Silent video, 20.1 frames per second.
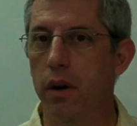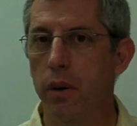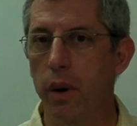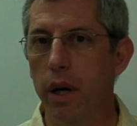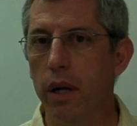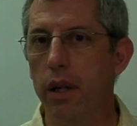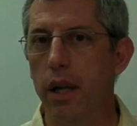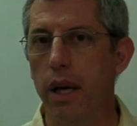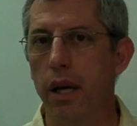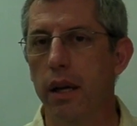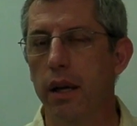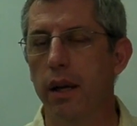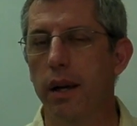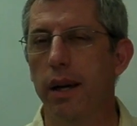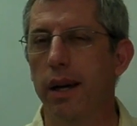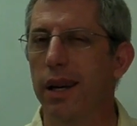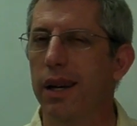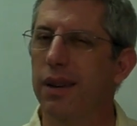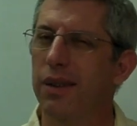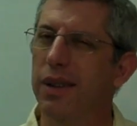quickly.
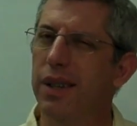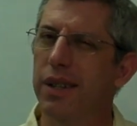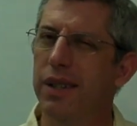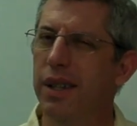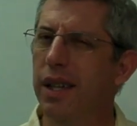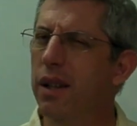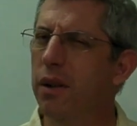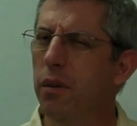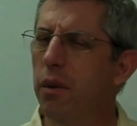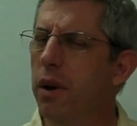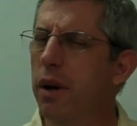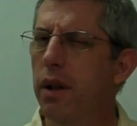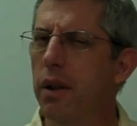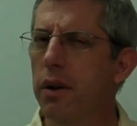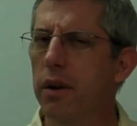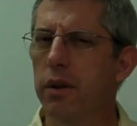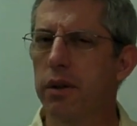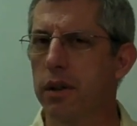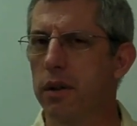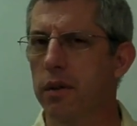Well, neither one of
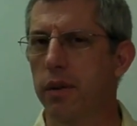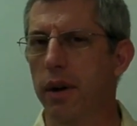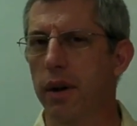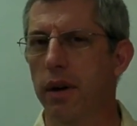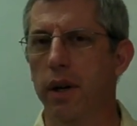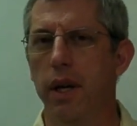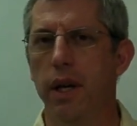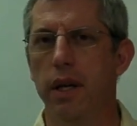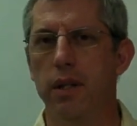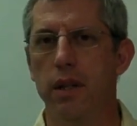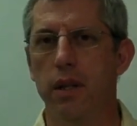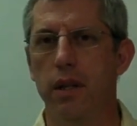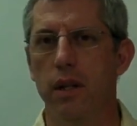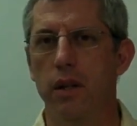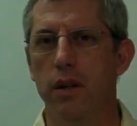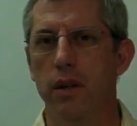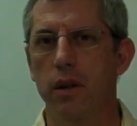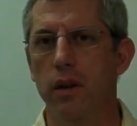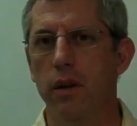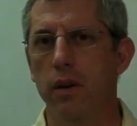those is very easy to
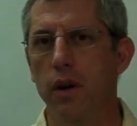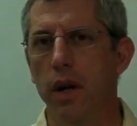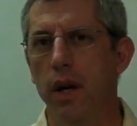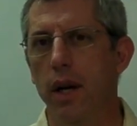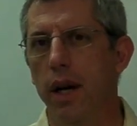do.